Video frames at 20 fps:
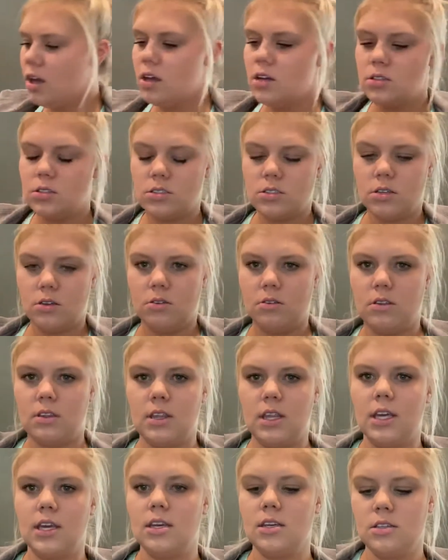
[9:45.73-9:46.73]
So
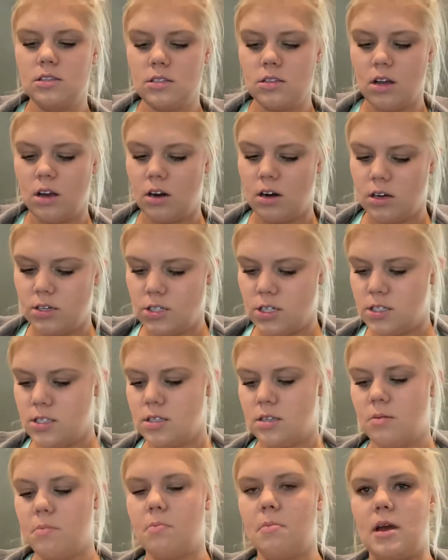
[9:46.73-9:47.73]
these are just
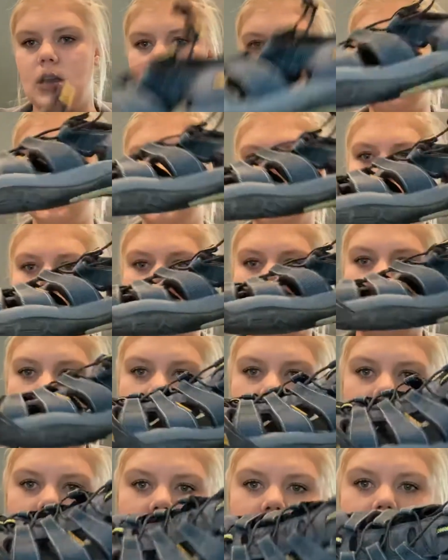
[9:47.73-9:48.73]
some men's
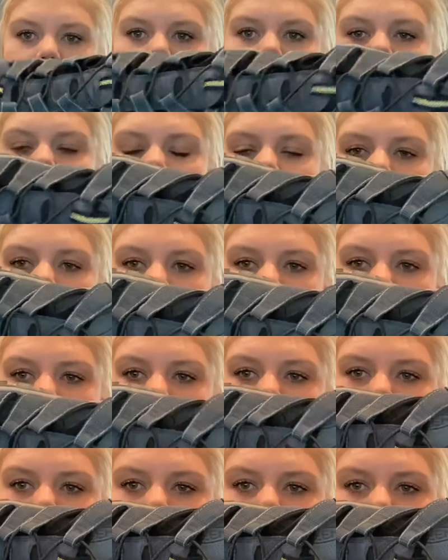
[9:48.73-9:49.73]
Keens.
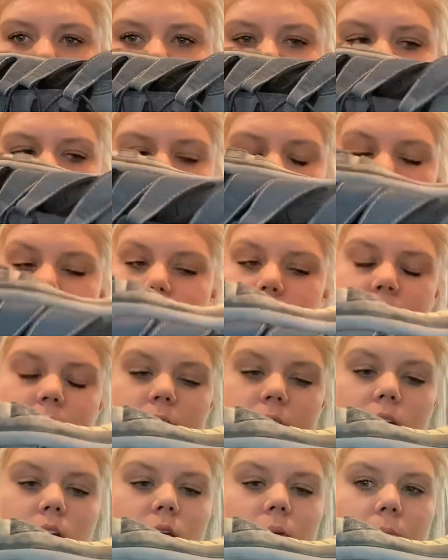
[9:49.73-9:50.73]
These sell for
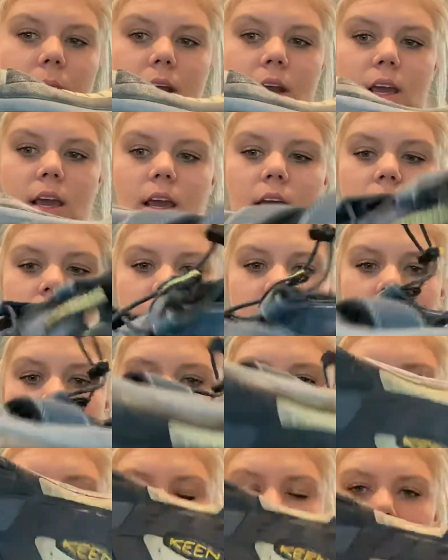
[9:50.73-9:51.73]
pretty good money.
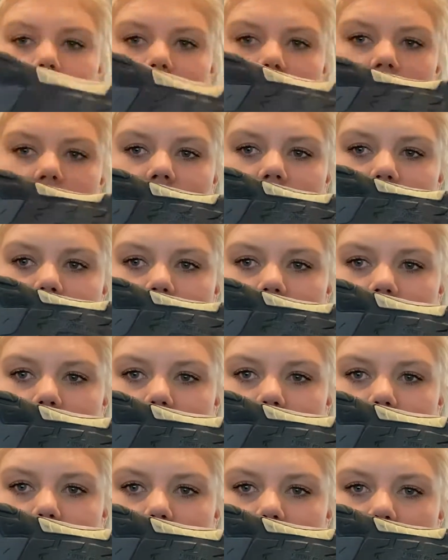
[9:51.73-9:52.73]
Again, they look like they've never
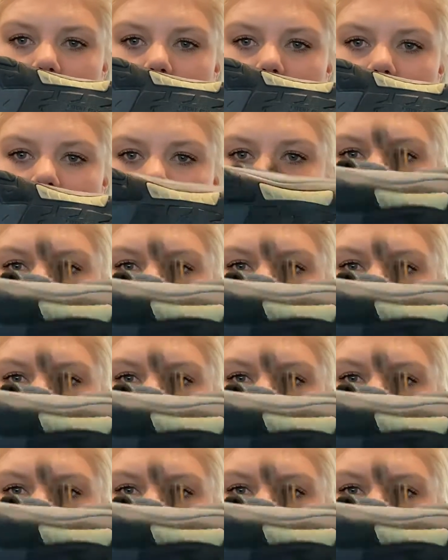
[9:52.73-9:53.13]
been worn.